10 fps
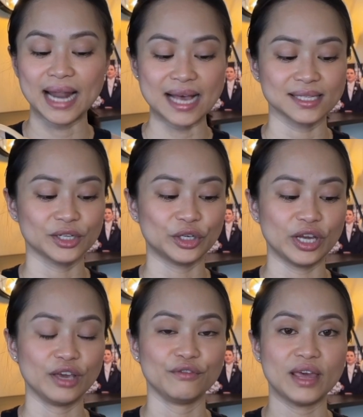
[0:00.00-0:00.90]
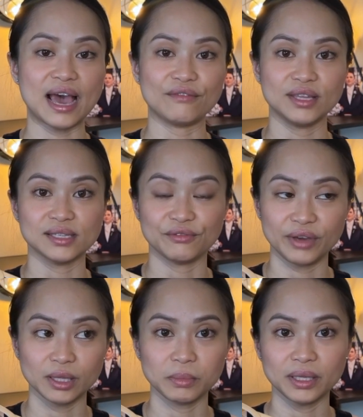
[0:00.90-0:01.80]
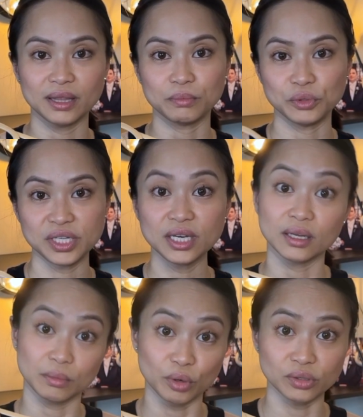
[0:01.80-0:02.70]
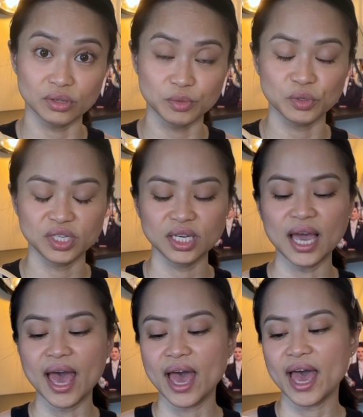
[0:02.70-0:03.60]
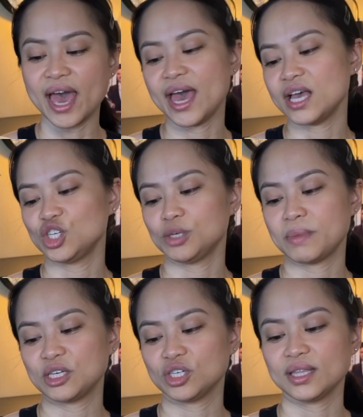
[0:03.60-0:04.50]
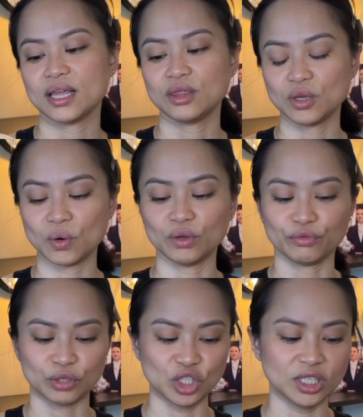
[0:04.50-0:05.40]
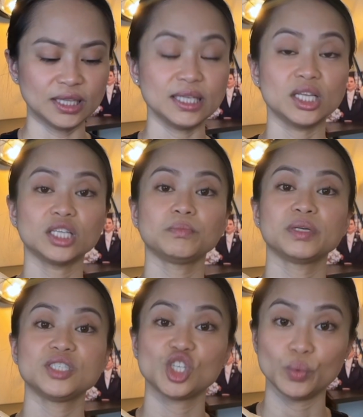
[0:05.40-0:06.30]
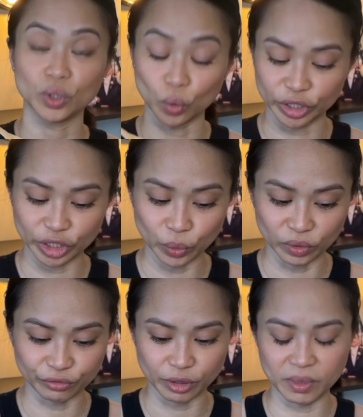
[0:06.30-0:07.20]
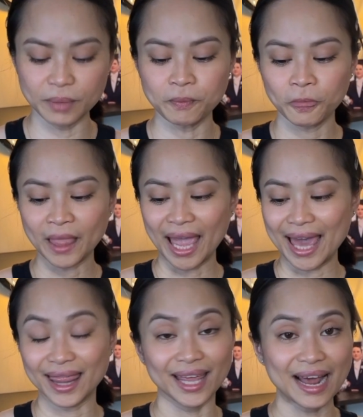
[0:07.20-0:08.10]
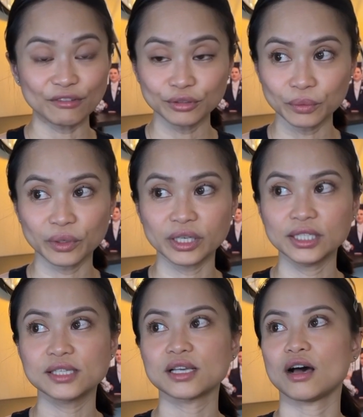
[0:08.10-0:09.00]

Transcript: asked her if they have this available at the boutique, at the Brussels boutique, and she mentioned that no, unfortunately not, but she will order one for me. And then afterwards,